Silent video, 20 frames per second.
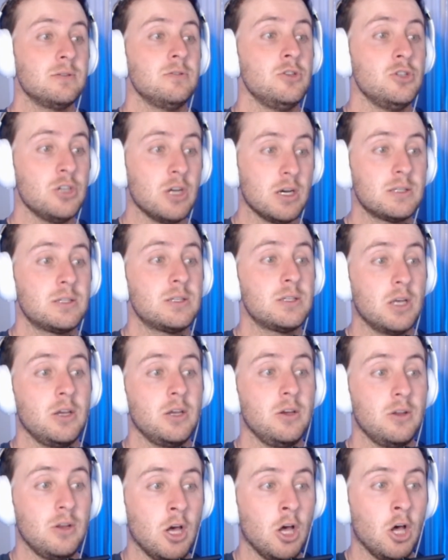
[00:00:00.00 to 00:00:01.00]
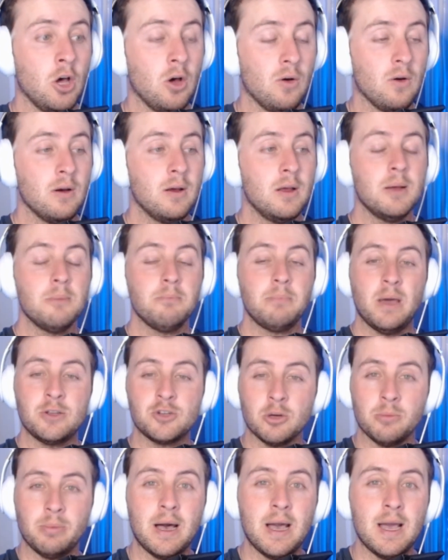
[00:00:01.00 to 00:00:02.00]
just so you know,
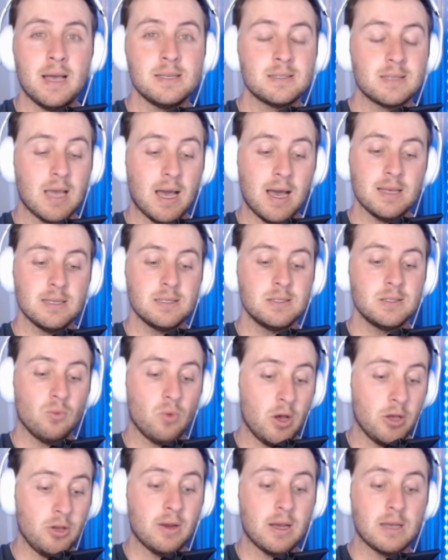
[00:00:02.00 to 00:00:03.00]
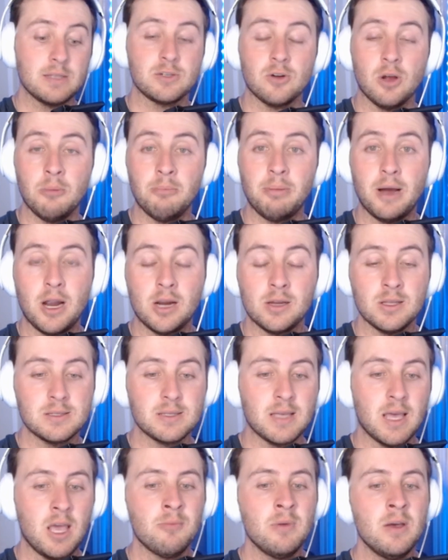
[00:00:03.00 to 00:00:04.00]
Pedro Baez, guys, while you guys are umpiring this
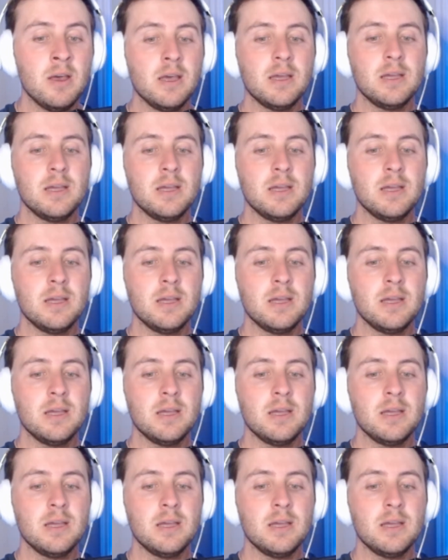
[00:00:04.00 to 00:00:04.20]
game,